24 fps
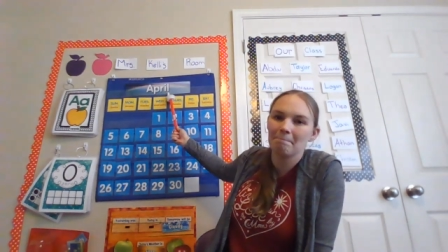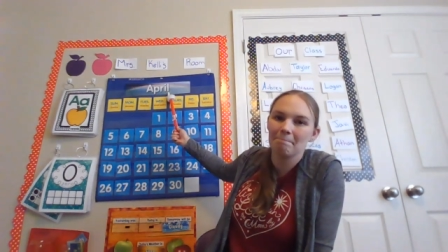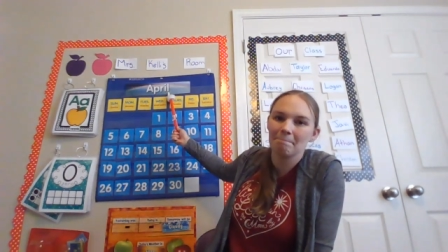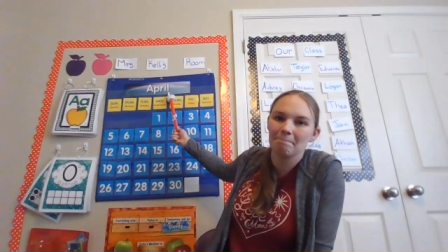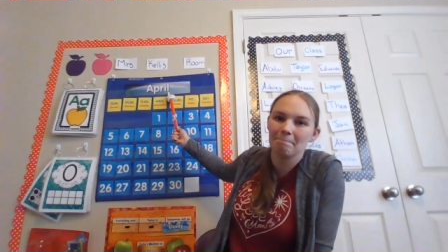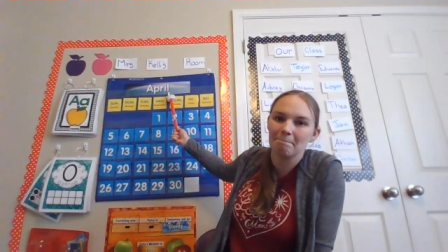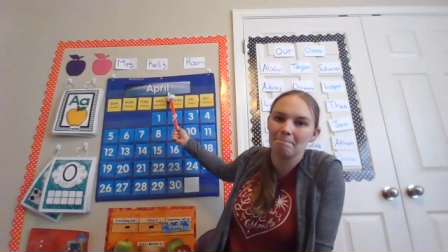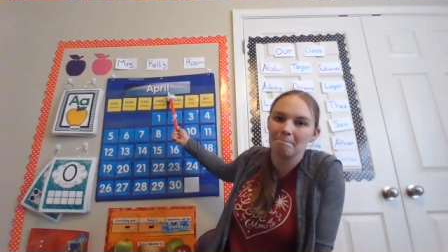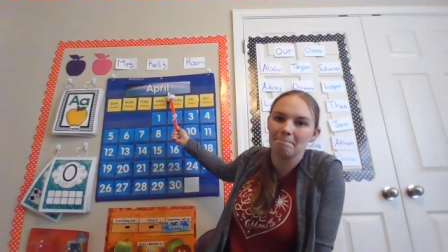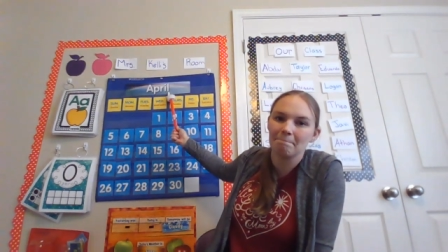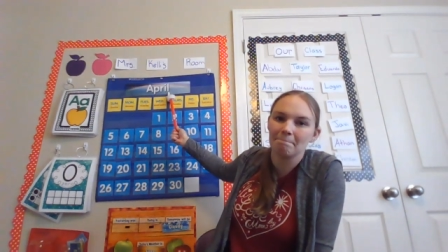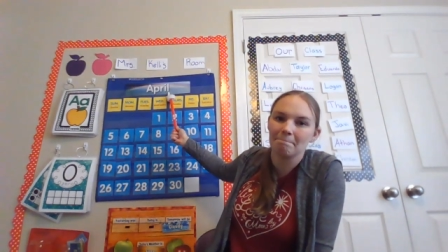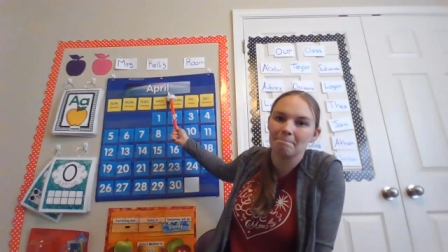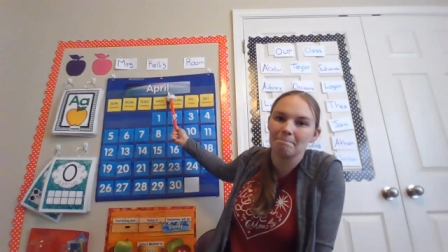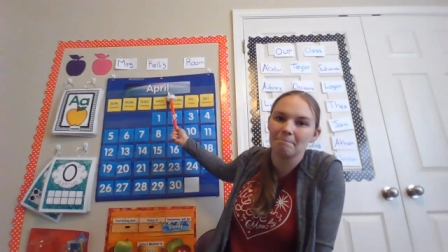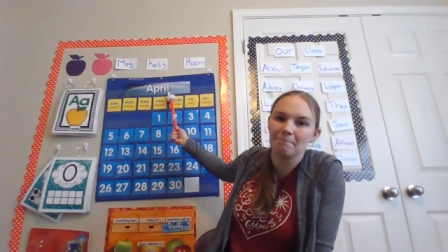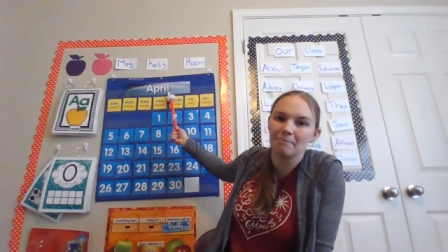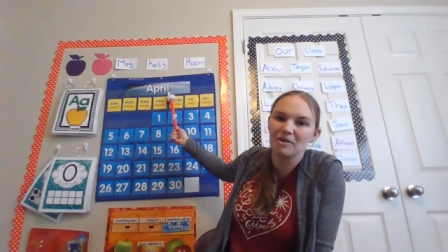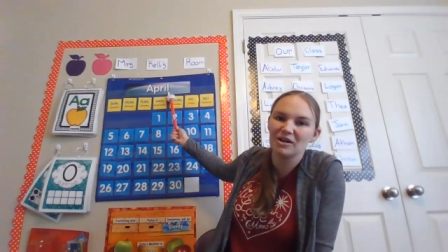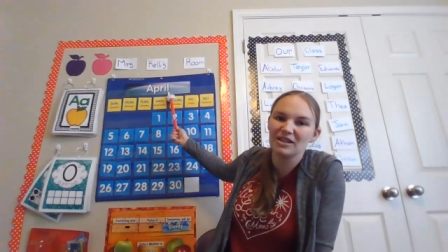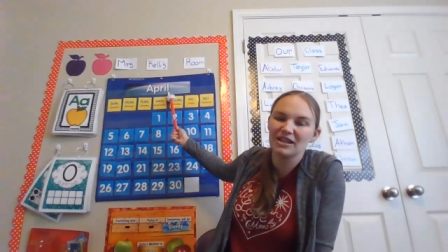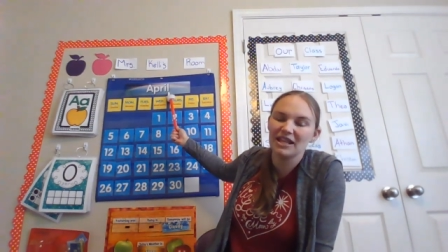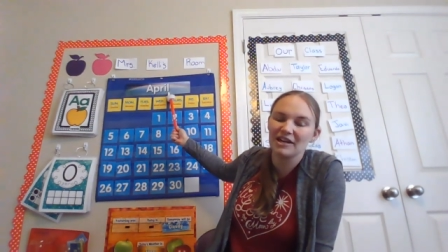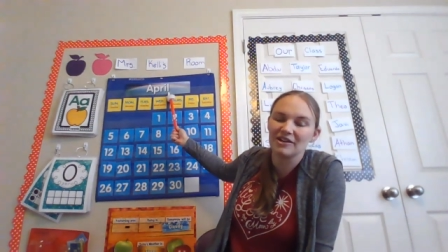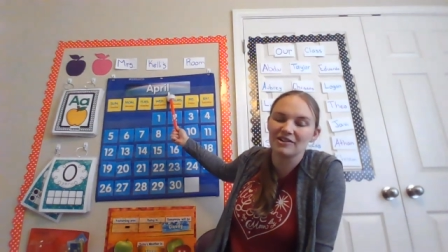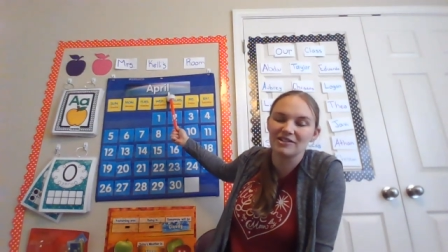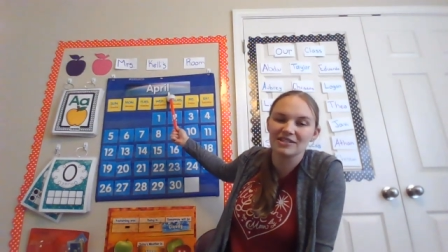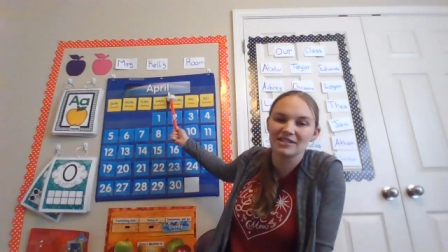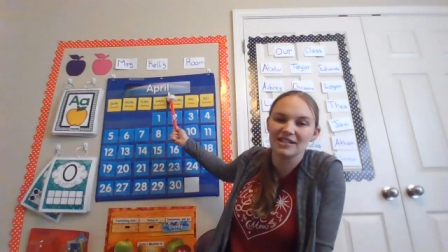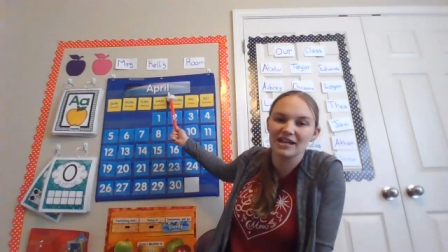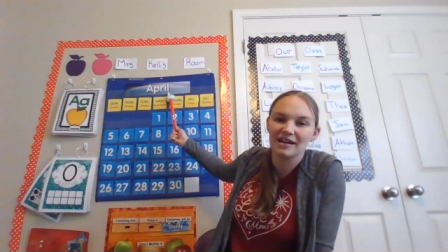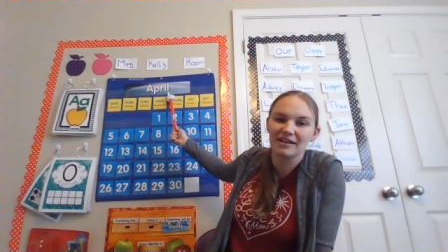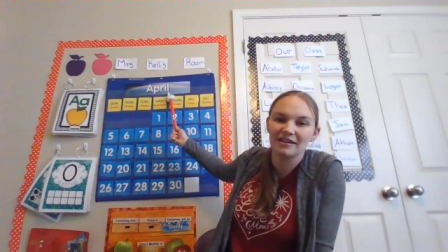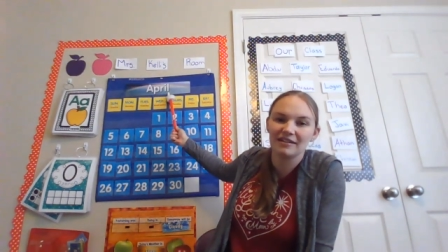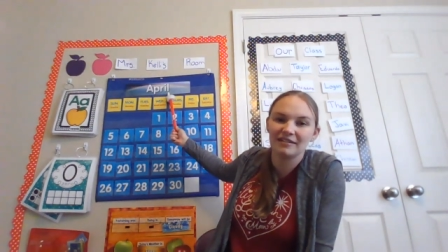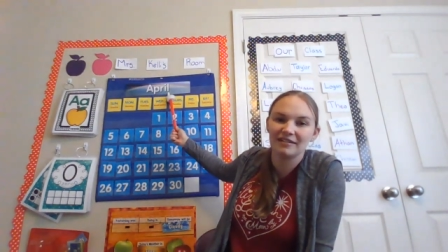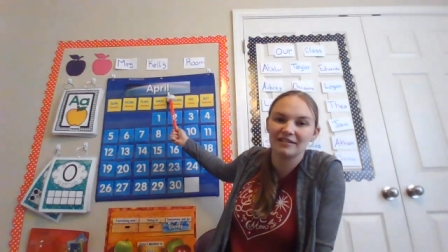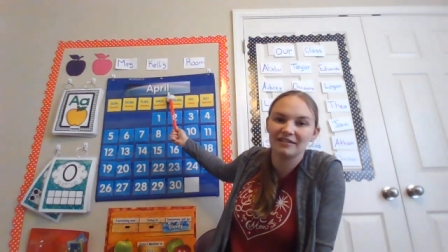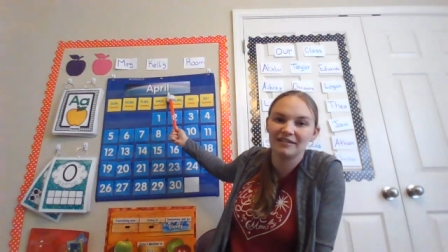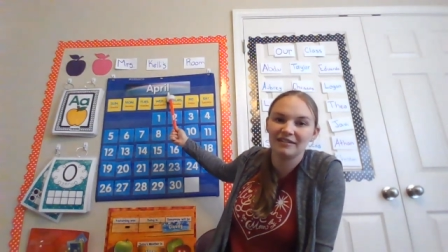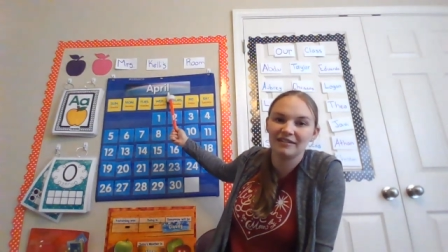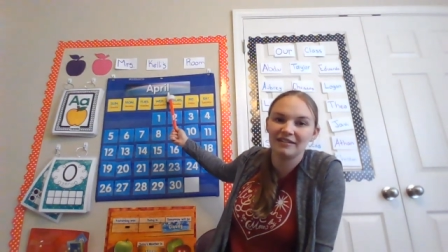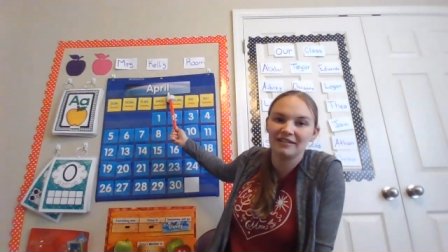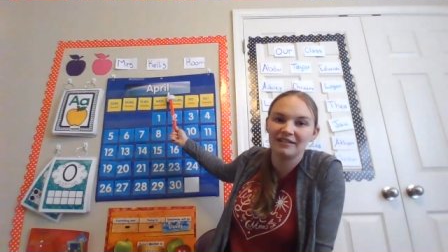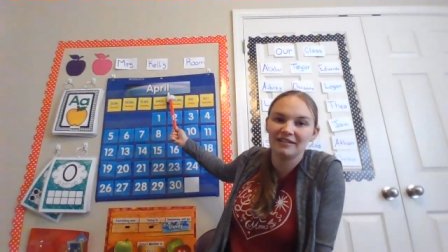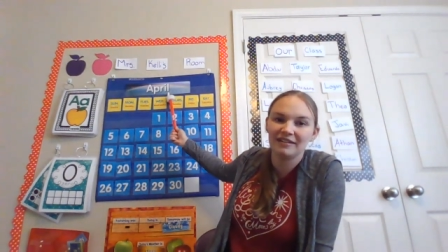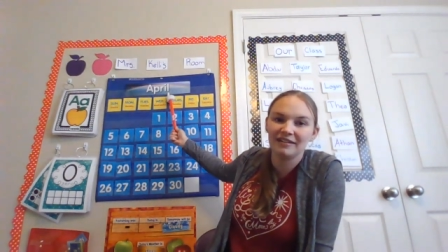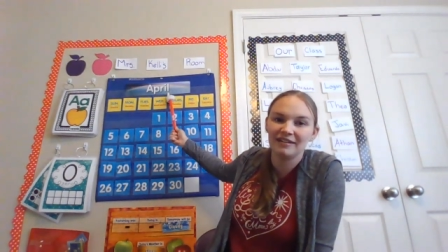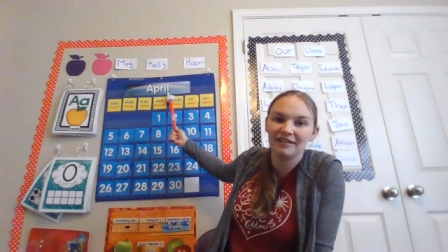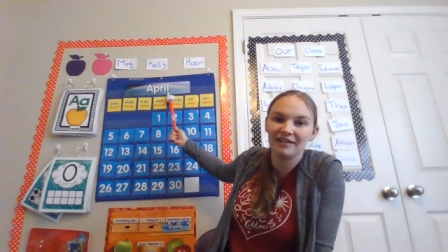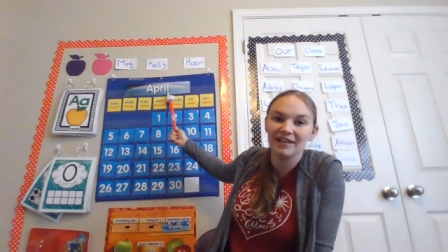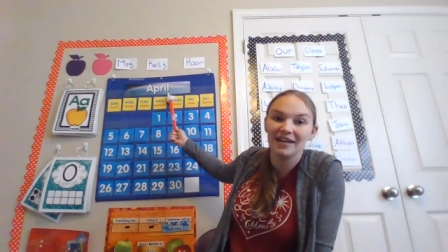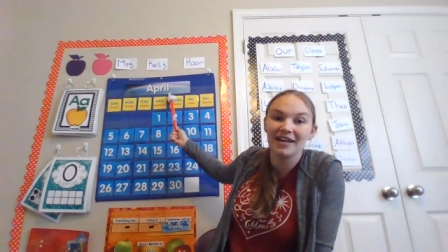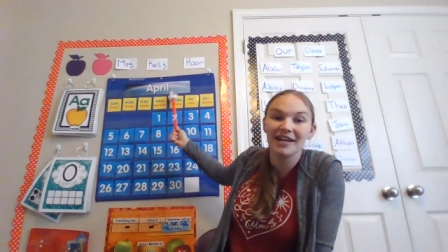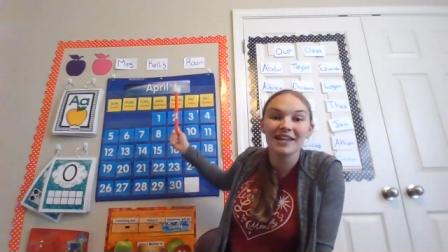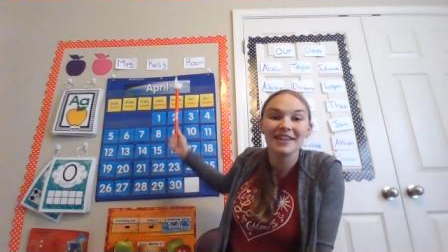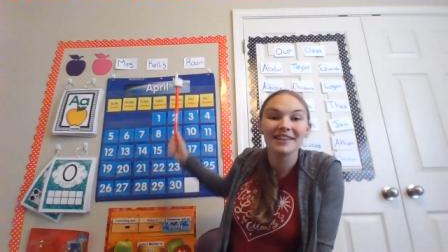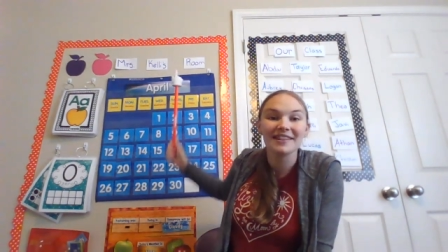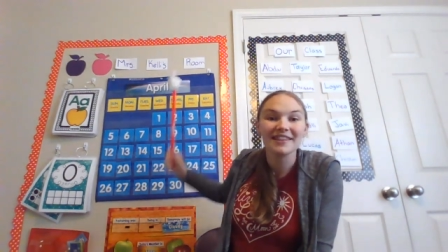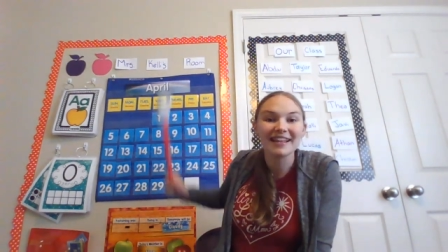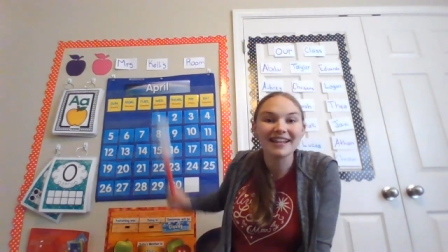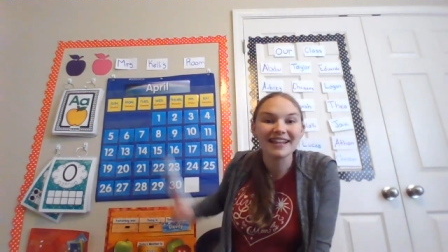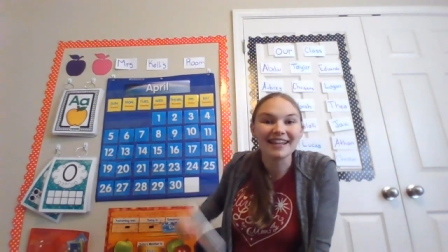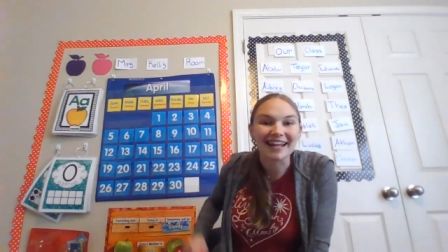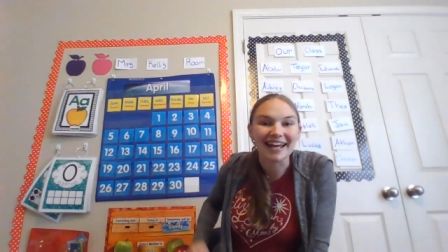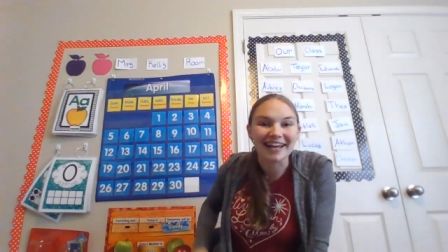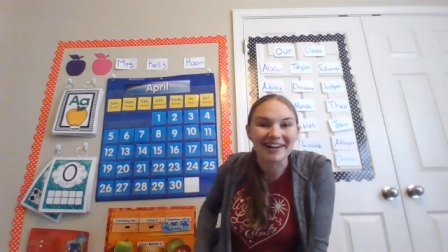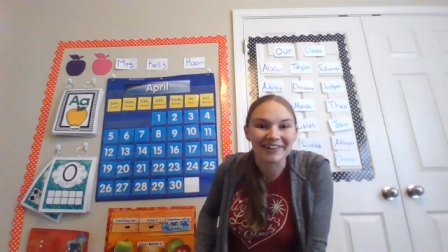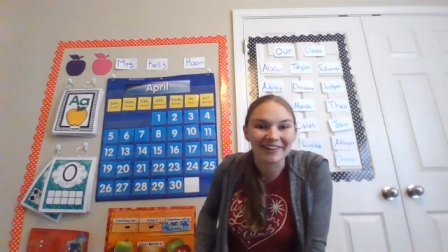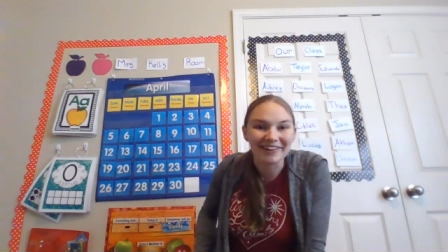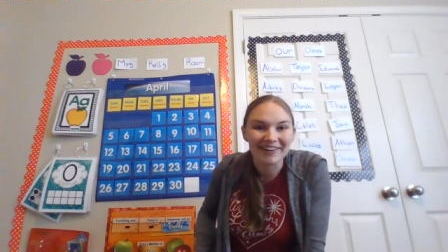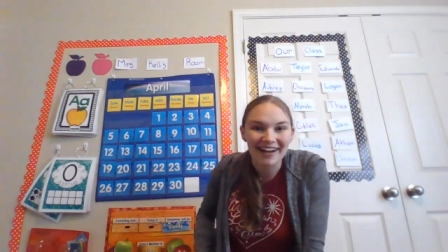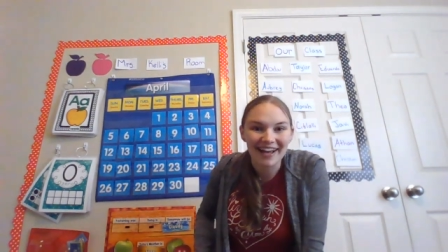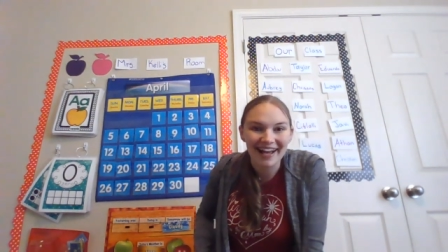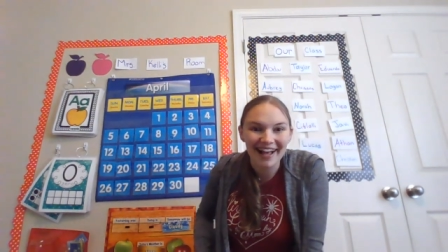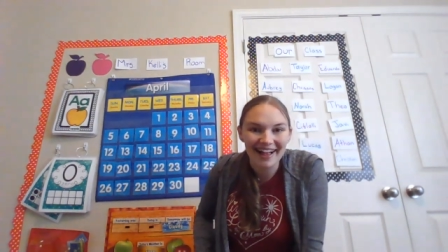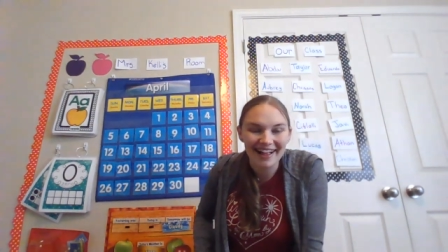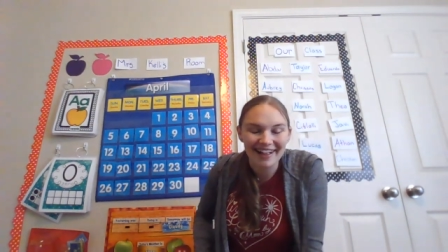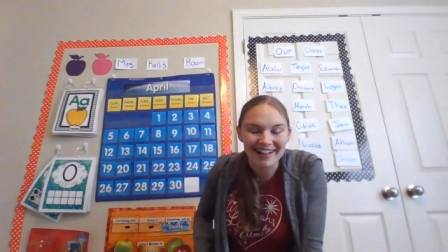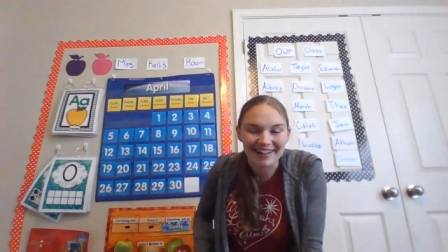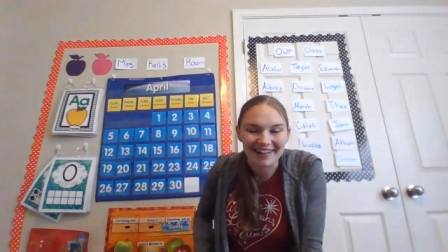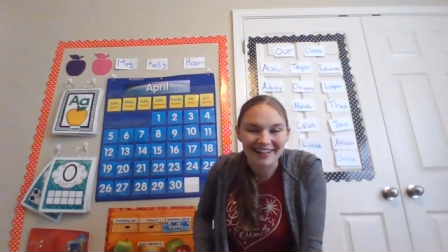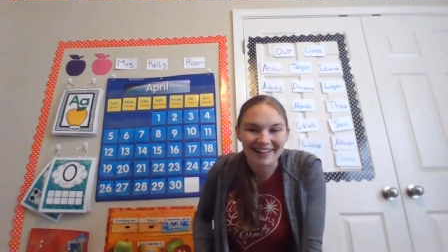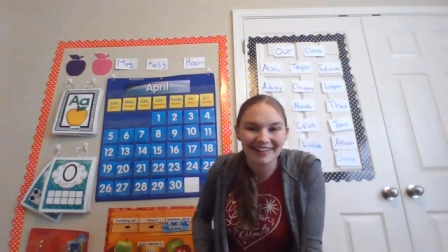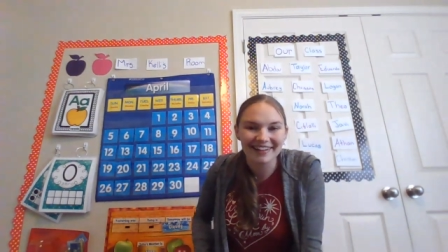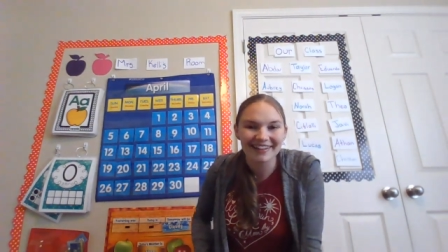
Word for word: hmm, what letter is that? The letter L.